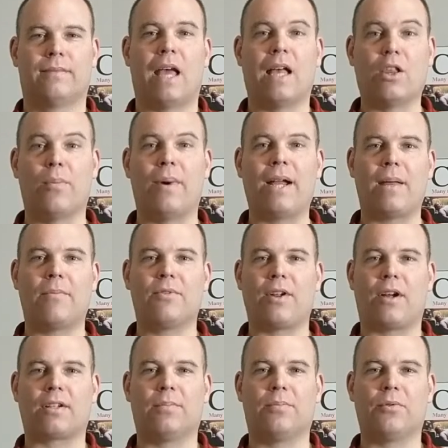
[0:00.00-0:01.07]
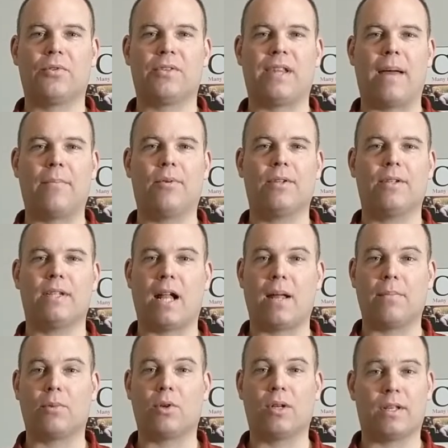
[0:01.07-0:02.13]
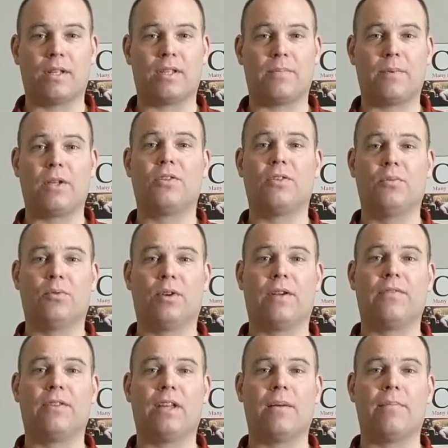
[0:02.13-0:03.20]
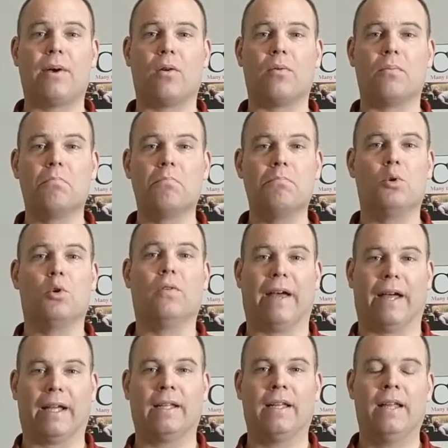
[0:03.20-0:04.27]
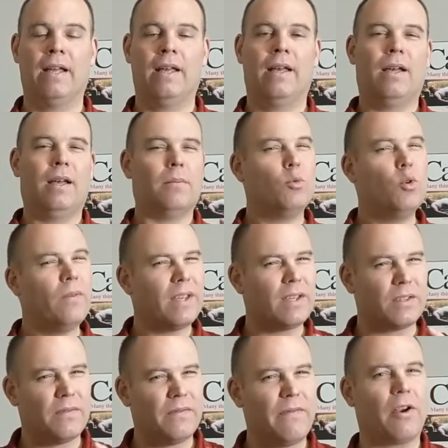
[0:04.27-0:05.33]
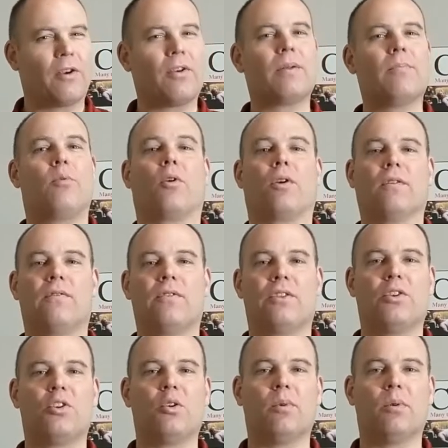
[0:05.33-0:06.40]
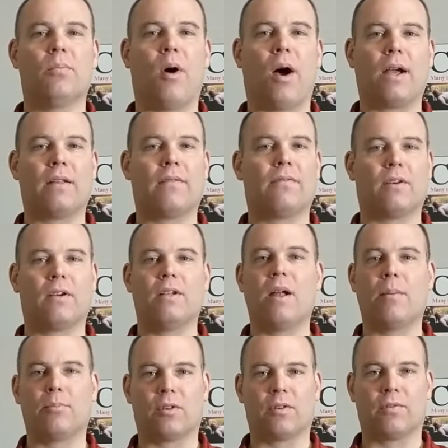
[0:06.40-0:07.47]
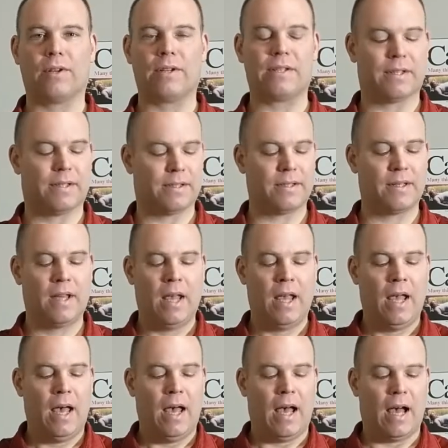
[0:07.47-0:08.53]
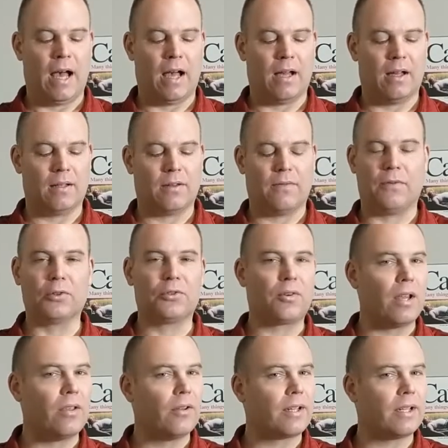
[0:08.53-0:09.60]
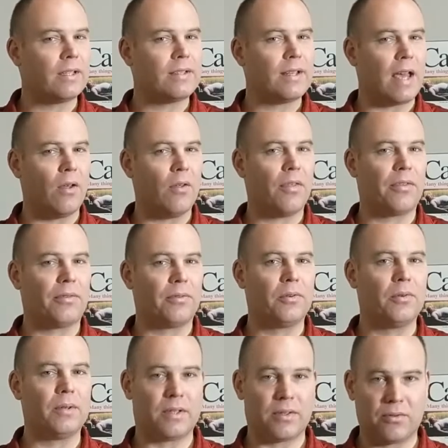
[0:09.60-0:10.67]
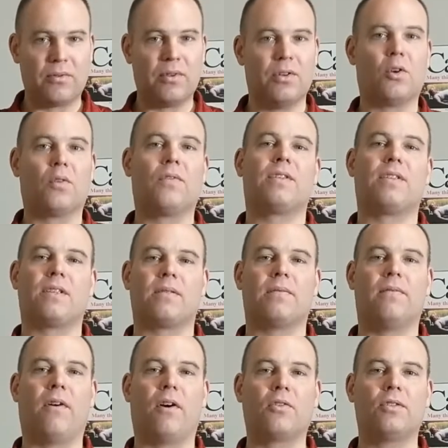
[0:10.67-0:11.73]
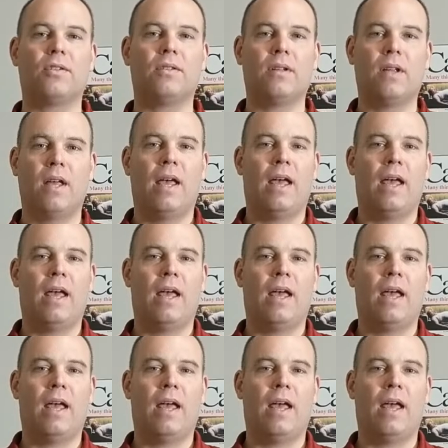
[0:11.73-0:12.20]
Hello, my name is Dr. Bruce Lambert, and I'm going to speak to you briefly about moving. Moving is very important for the human body for a number of reasons. The filter I look at health through is through the nervous system function,